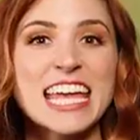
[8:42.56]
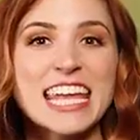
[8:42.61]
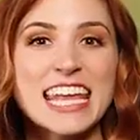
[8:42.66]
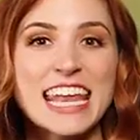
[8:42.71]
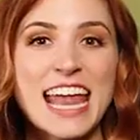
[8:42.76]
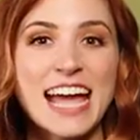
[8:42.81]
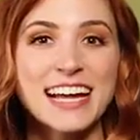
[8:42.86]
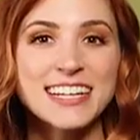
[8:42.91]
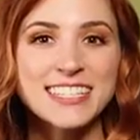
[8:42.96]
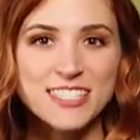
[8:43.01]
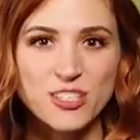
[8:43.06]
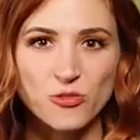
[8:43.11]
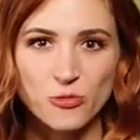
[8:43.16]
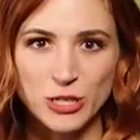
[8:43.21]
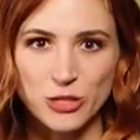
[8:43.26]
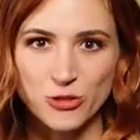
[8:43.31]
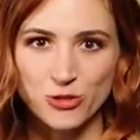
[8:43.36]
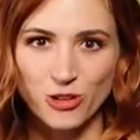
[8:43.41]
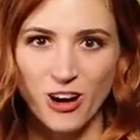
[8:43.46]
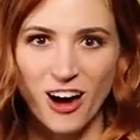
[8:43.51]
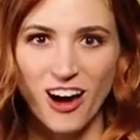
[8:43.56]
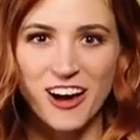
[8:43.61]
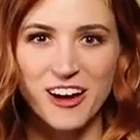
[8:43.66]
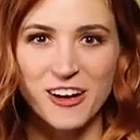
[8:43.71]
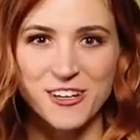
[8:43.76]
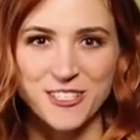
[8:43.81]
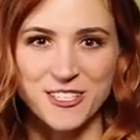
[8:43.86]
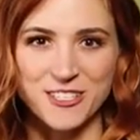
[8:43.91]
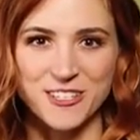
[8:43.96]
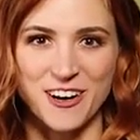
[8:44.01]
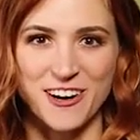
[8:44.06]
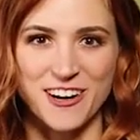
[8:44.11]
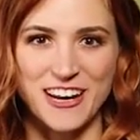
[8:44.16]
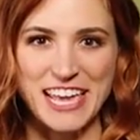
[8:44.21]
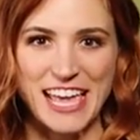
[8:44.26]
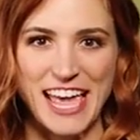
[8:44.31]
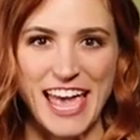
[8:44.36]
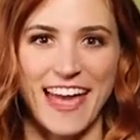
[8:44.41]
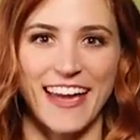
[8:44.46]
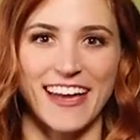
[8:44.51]
Next, we draw our
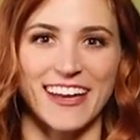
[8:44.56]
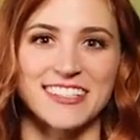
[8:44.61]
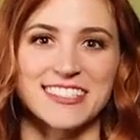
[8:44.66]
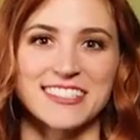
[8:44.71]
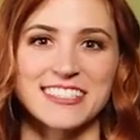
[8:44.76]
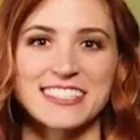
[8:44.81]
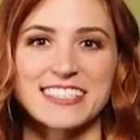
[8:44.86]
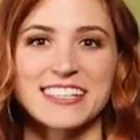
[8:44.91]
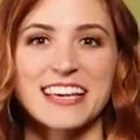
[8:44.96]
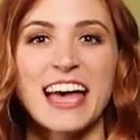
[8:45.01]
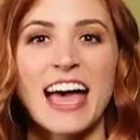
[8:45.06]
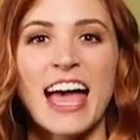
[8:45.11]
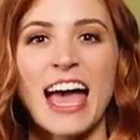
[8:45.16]
starting hands.